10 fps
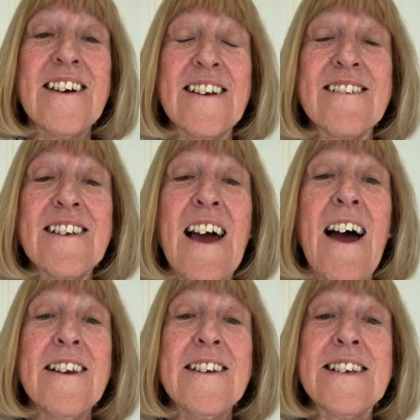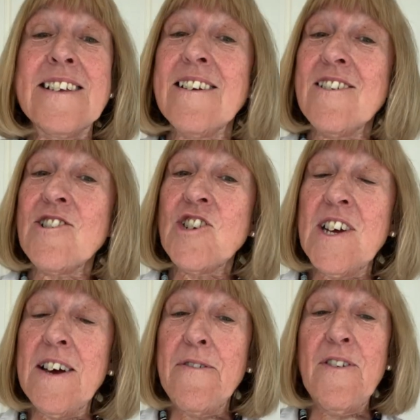Is Callie still
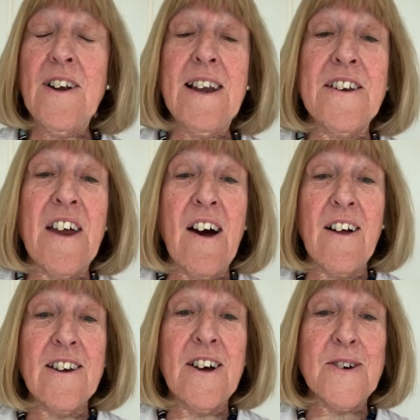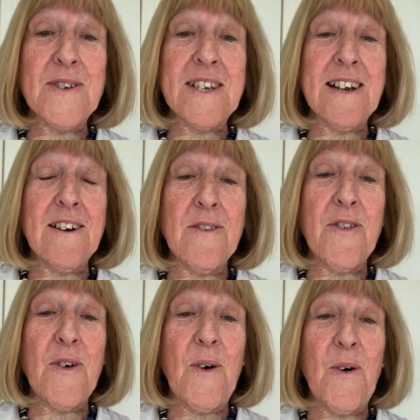cheerful and Arlo still
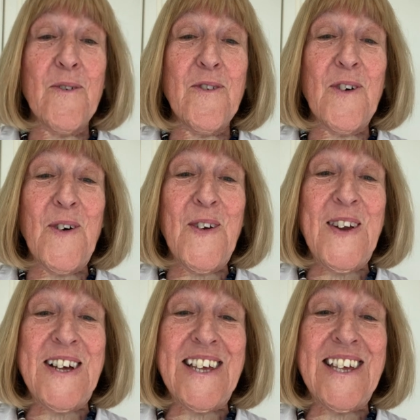thoughtful?